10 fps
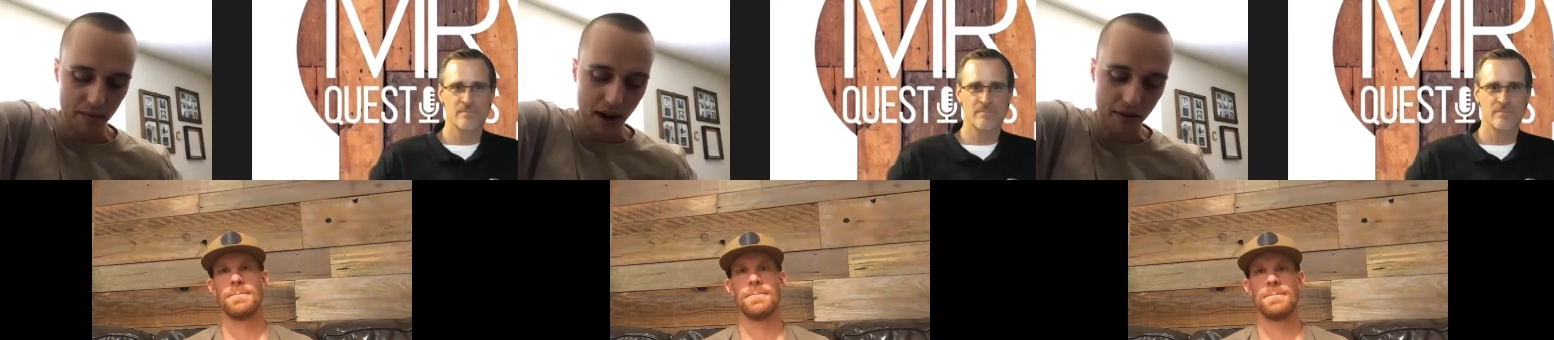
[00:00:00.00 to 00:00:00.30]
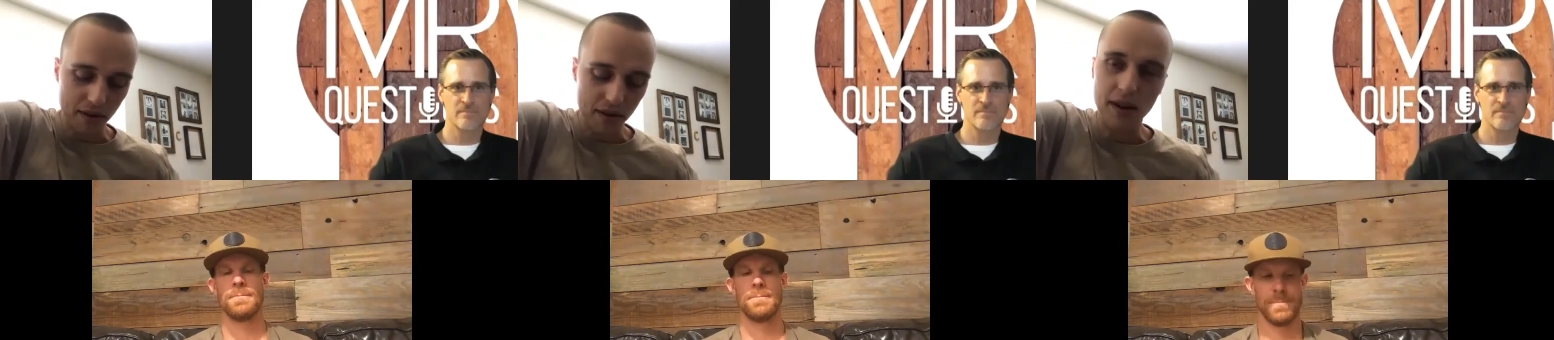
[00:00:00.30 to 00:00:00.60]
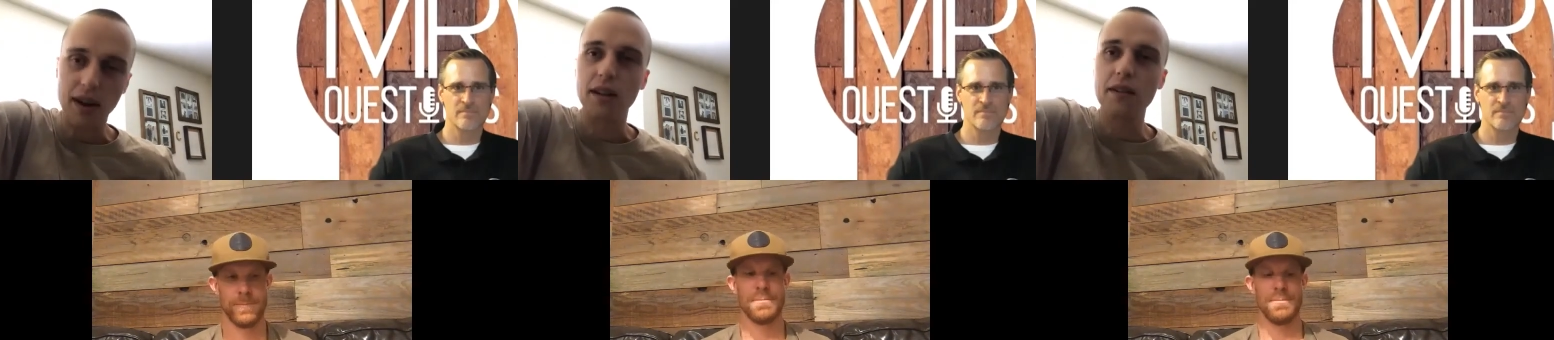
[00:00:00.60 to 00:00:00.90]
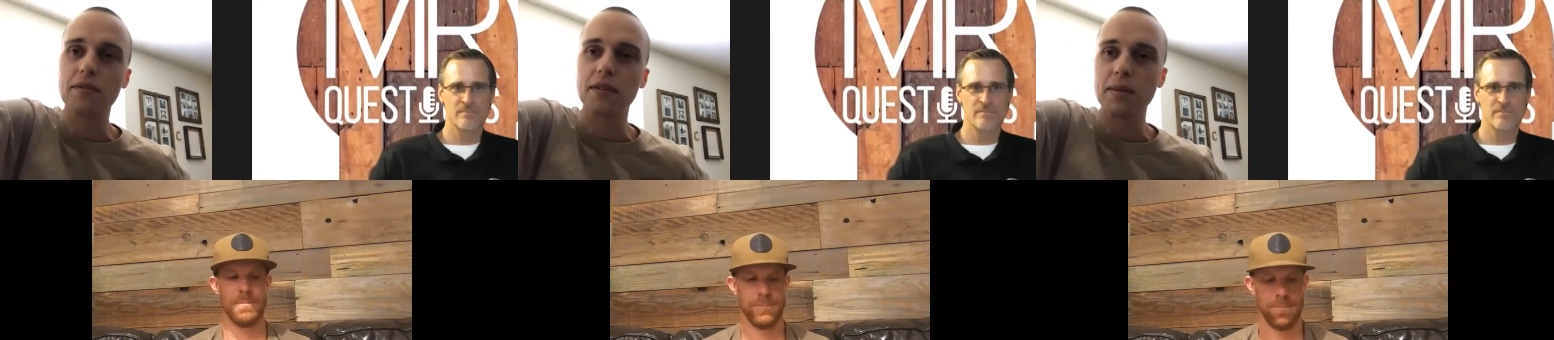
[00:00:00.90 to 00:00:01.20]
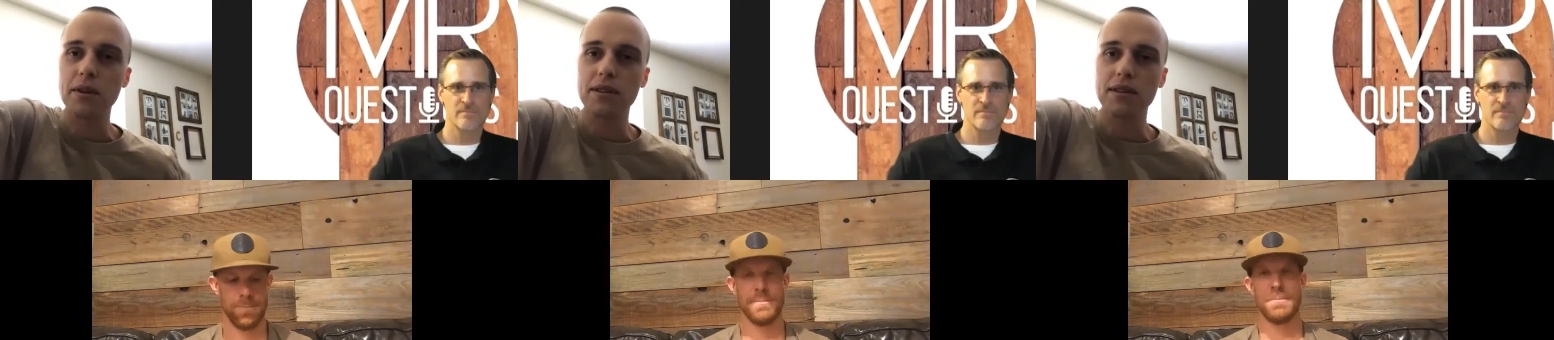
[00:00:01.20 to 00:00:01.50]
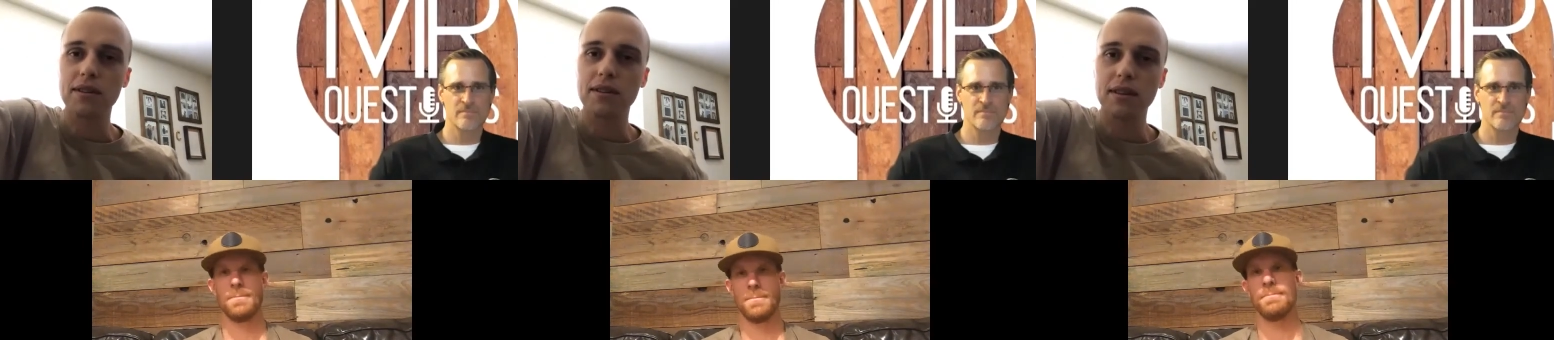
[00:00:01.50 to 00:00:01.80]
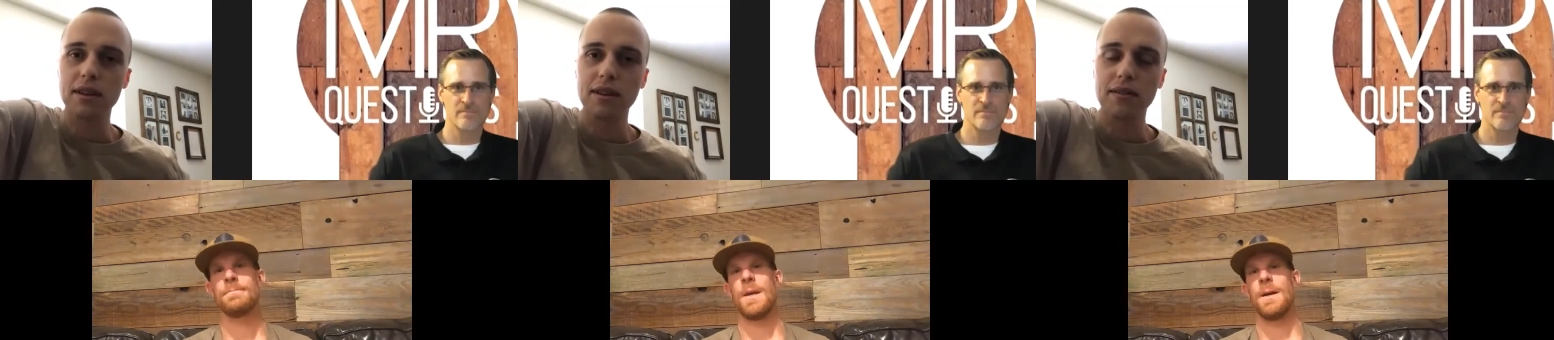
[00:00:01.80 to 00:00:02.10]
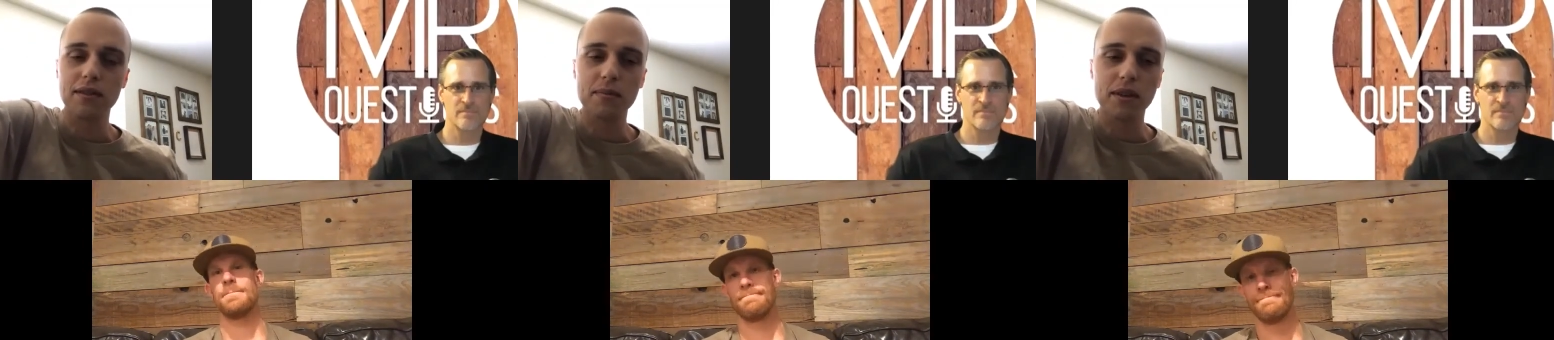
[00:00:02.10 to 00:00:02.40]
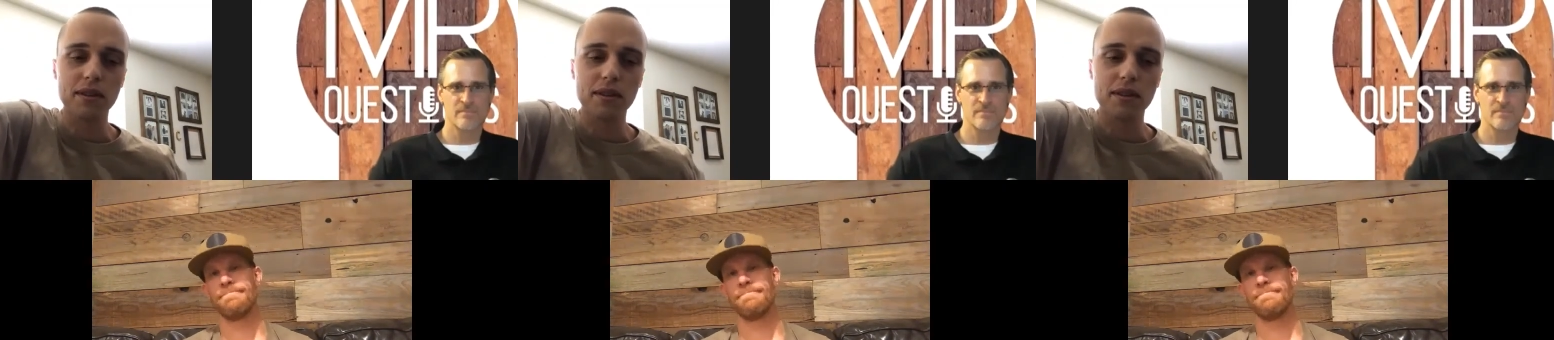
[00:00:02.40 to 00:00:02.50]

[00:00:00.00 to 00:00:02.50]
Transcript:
Speaker 1: Matthew. I love Philippians. Mm, yeah. Philippians.